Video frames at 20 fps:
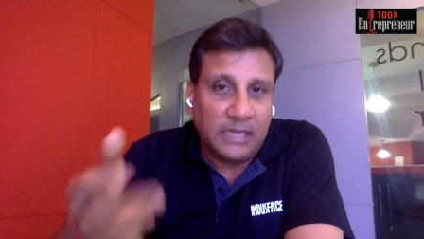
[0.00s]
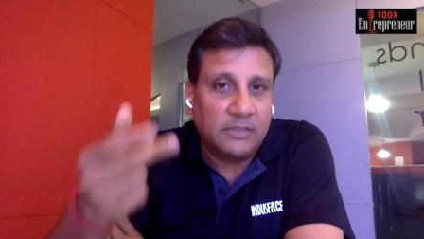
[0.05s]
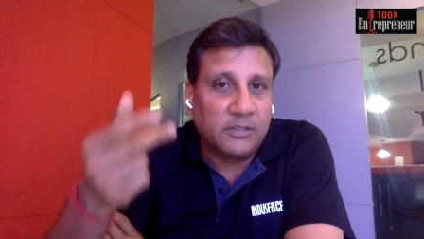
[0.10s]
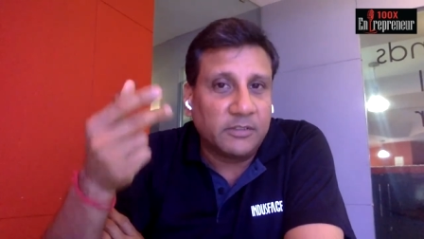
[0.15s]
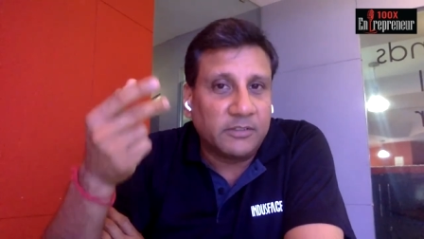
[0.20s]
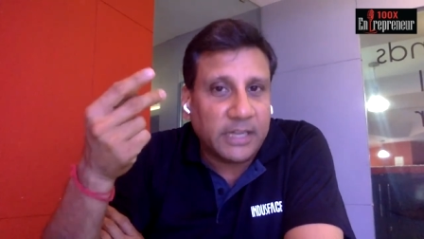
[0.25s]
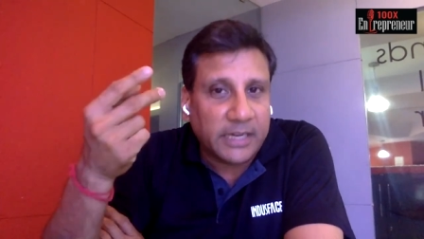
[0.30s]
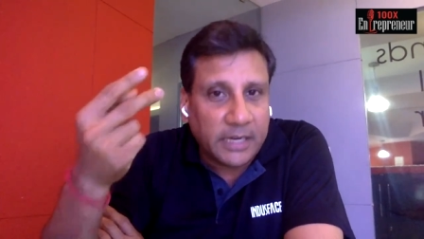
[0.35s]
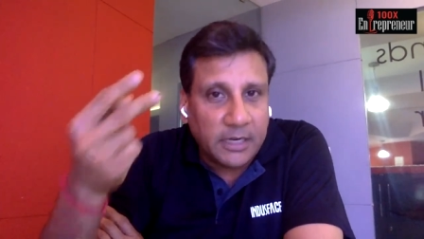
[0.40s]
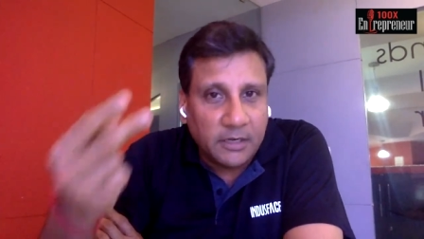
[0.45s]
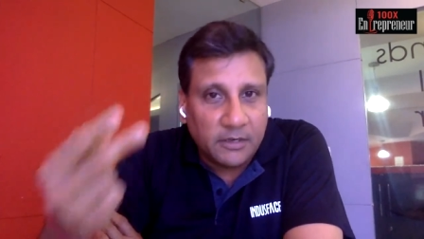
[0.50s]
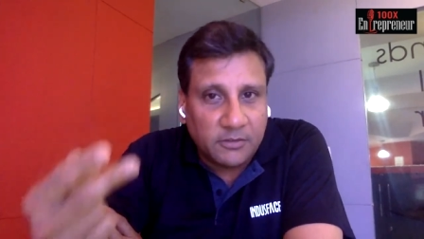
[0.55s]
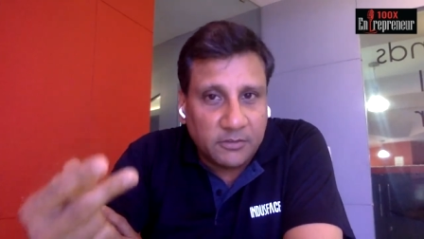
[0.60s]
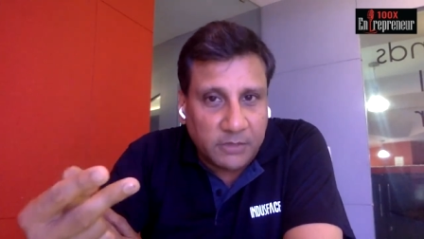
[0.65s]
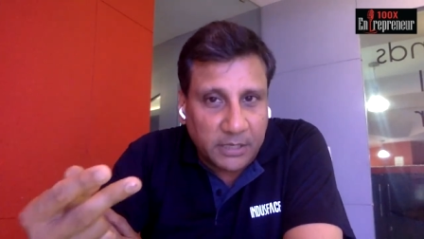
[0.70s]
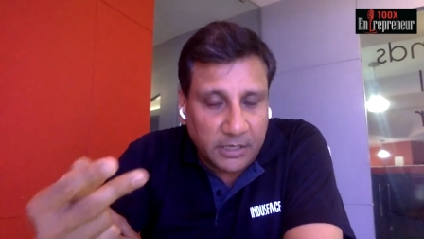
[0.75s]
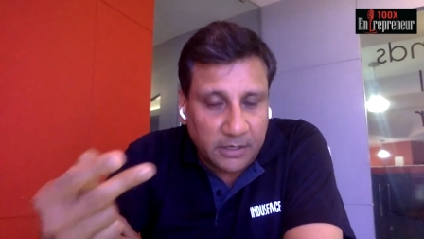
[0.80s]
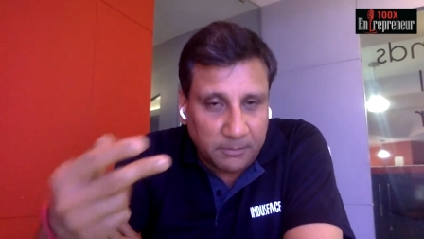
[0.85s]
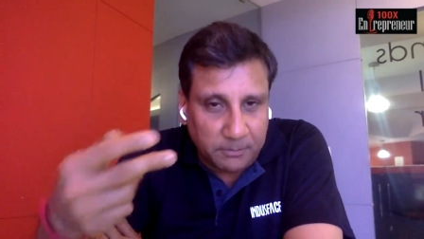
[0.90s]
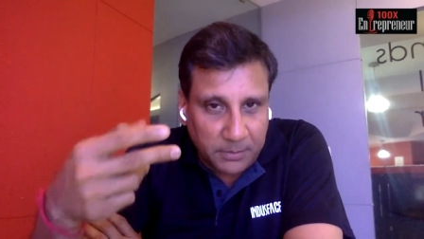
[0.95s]
That's the
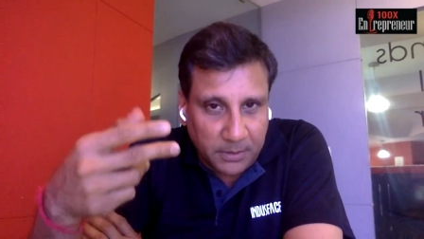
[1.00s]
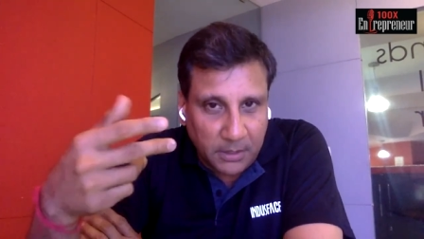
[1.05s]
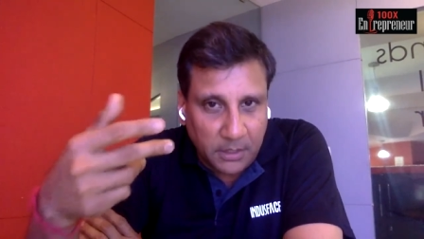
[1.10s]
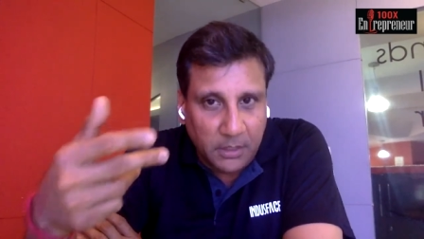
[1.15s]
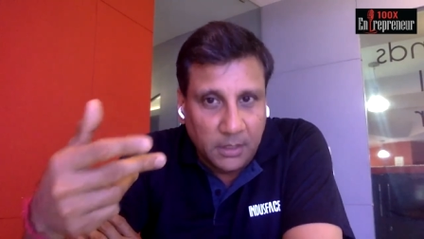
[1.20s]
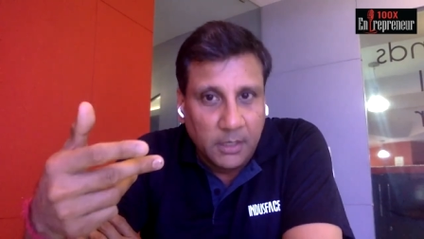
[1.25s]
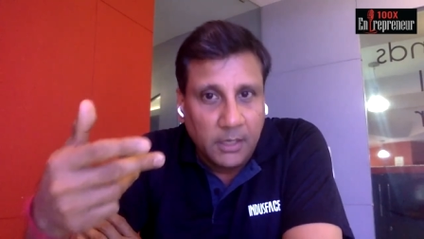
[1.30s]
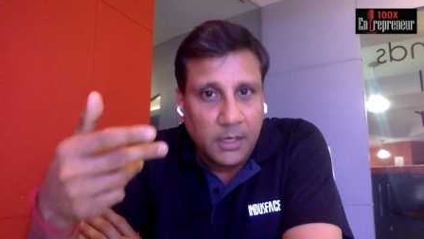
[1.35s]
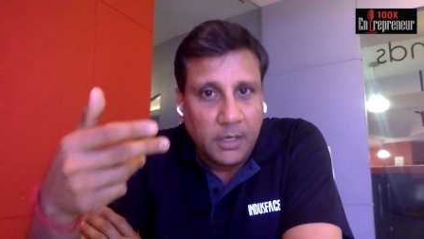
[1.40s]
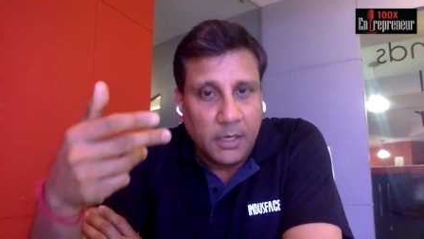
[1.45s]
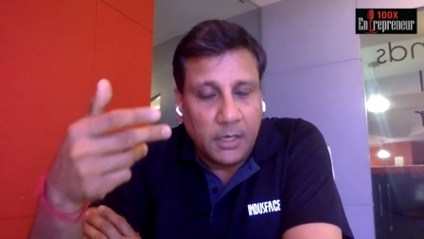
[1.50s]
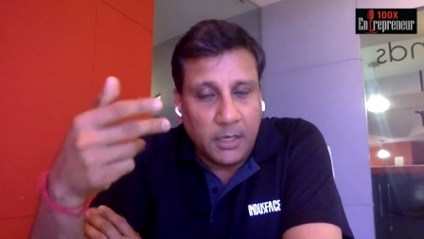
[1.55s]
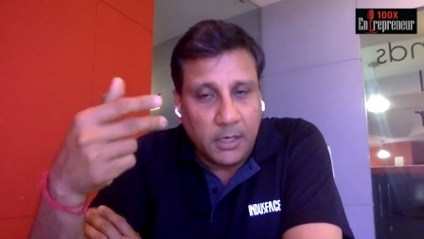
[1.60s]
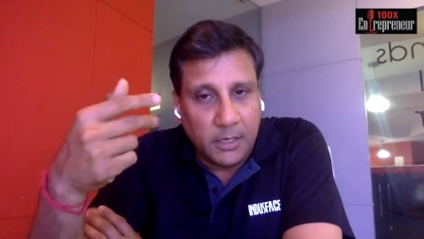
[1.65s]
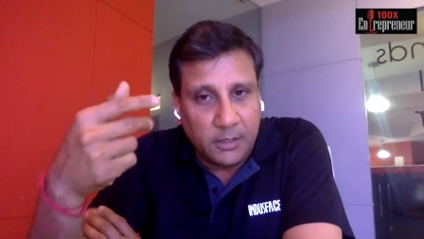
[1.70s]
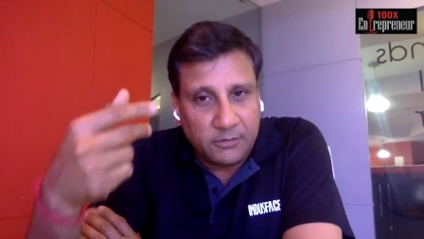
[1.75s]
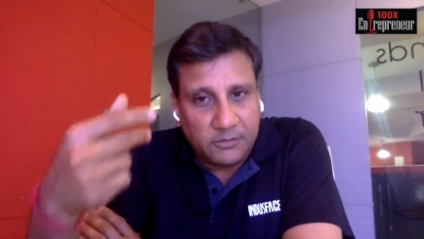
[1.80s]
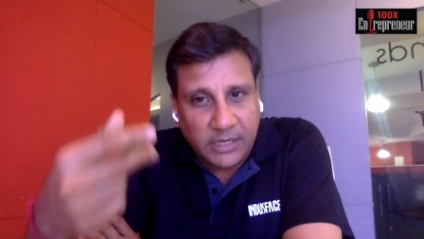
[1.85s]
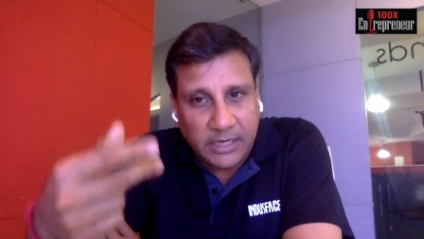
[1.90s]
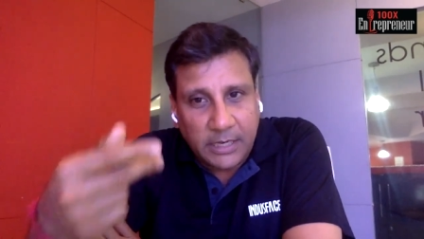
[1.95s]
second step,
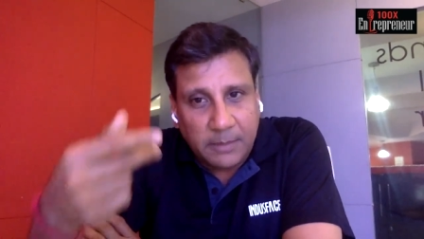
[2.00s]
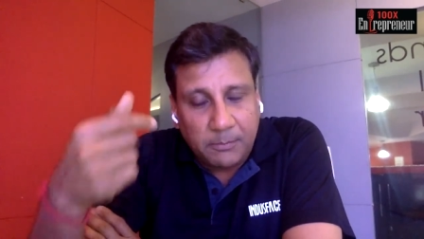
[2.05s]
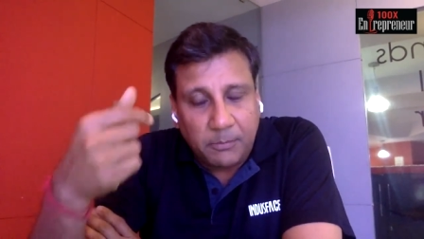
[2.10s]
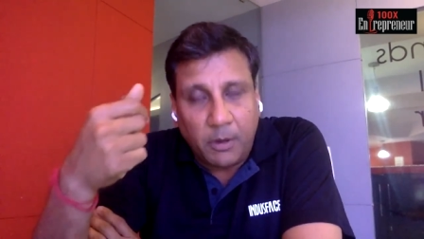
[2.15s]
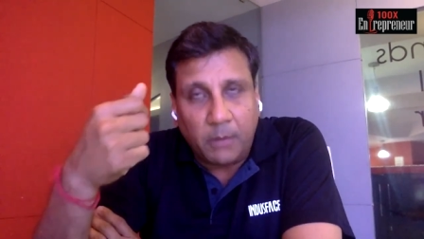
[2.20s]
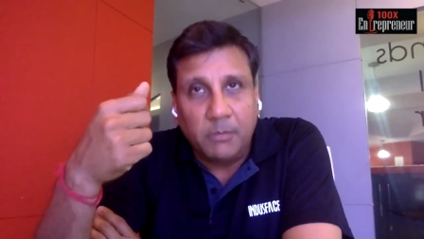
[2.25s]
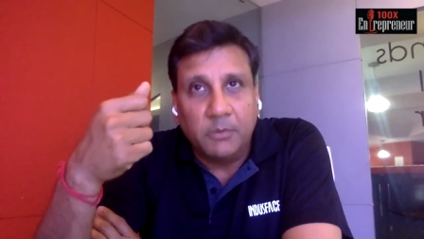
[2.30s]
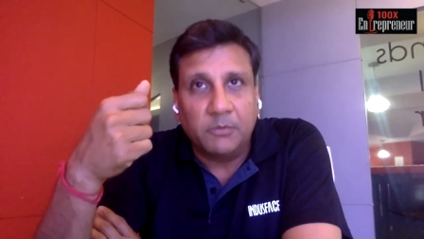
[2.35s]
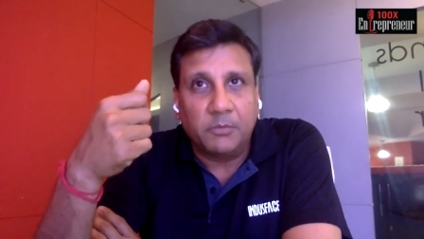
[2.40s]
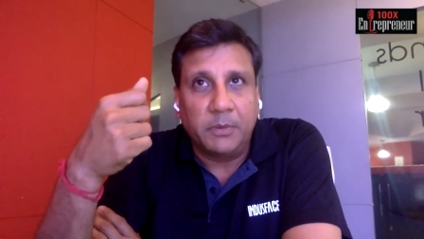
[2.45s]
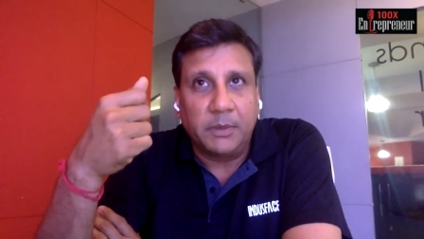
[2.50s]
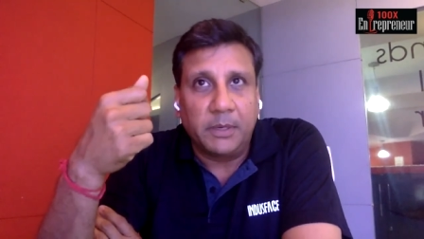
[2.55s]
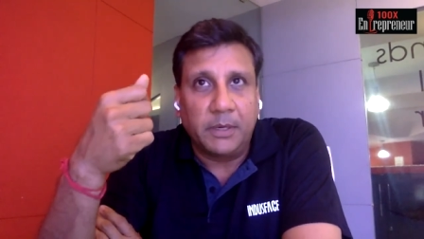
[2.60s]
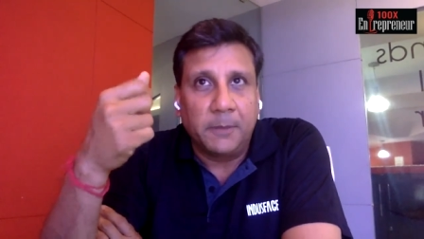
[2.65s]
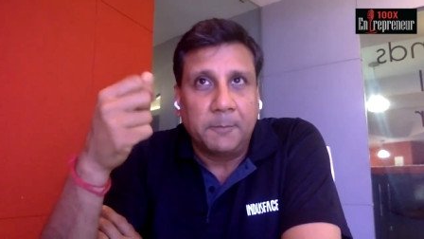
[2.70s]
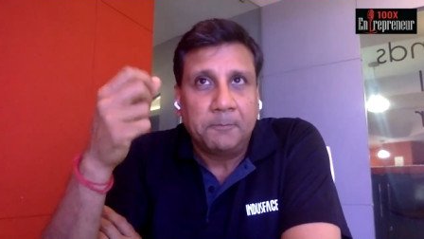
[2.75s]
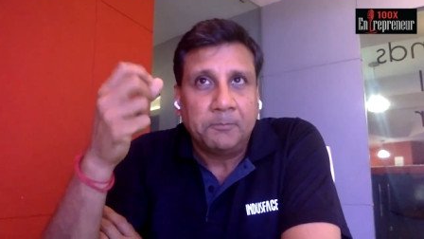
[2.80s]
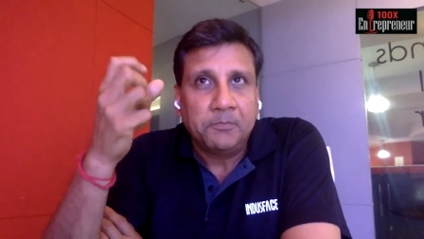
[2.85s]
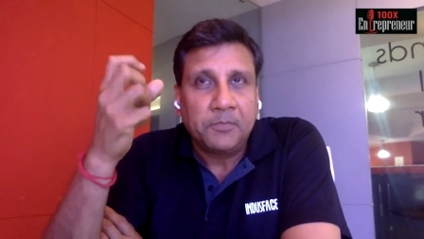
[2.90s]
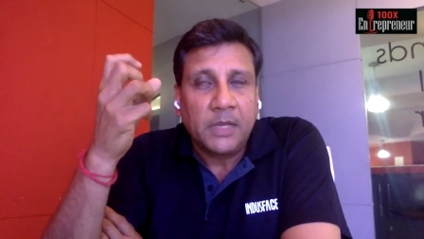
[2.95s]
second problem
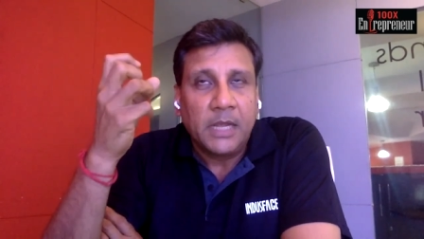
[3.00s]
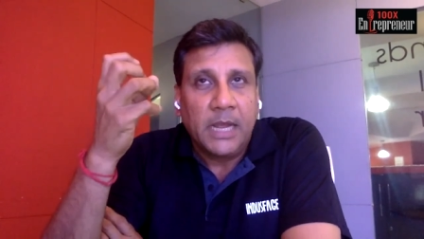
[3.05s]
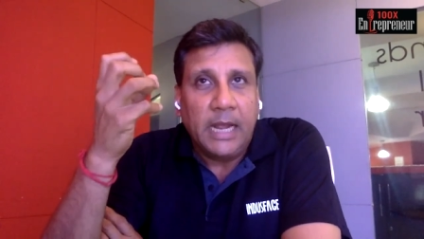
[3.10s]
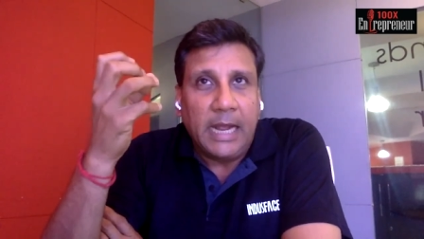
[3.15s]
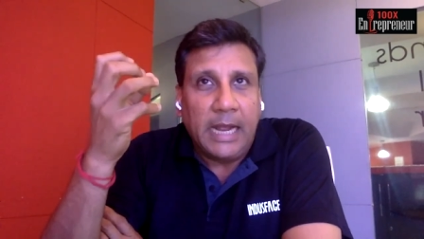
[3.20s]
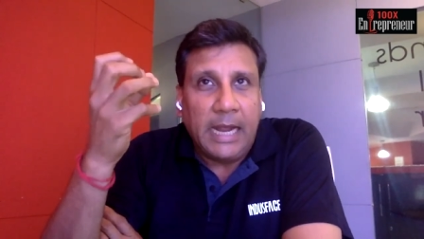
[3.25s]
statement.